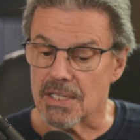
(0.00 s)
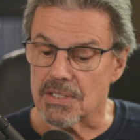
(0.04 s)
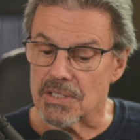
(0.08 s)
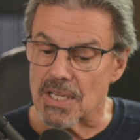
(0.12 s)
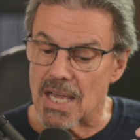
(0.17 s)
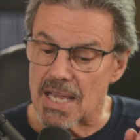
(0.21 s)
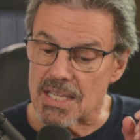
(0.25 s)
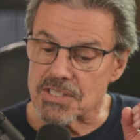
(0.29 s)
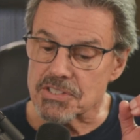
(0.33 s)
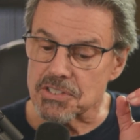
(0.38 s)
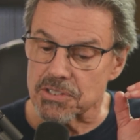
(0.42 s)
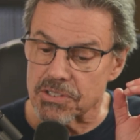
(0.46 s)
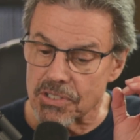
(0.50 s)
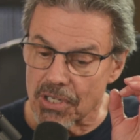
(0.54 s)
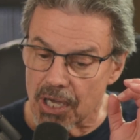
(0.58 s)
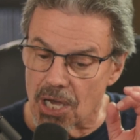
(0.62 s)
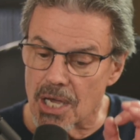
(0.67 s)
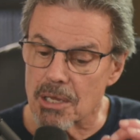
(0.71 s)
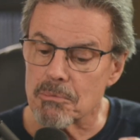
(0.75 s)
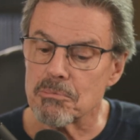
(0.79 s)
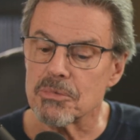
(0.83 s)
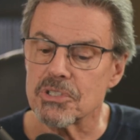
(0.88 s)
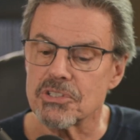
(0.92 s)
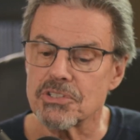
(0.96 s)
And that's a
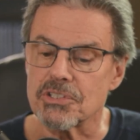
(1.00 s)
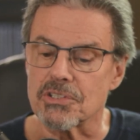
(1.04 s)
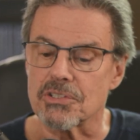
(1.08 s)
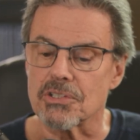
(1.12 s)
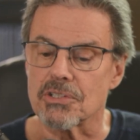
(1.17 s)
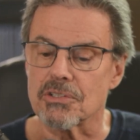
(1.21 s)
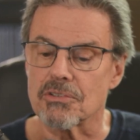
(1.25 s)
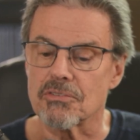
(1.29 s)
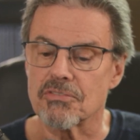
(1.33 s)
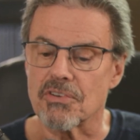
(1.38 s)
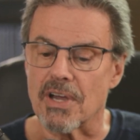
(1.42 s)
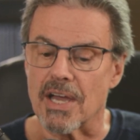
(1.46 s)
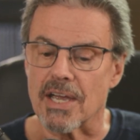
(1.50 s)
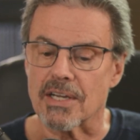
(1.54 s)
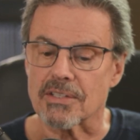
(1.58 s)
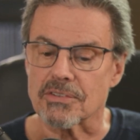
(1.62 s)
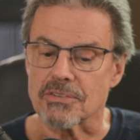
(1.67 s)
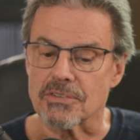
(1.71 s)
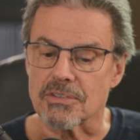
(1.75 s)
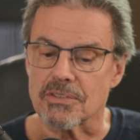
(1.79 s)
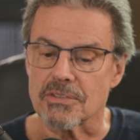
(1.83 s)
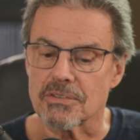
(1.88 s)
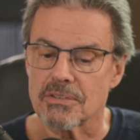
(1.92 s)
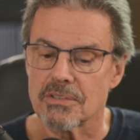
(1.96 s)
non-material
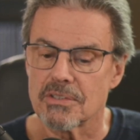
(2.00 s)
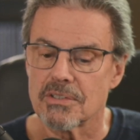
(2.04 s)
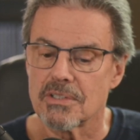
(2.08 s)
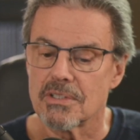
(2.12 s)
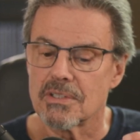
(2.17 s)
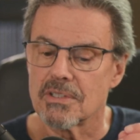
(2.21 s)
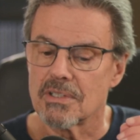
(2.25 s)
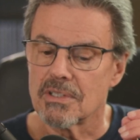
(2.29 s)
factor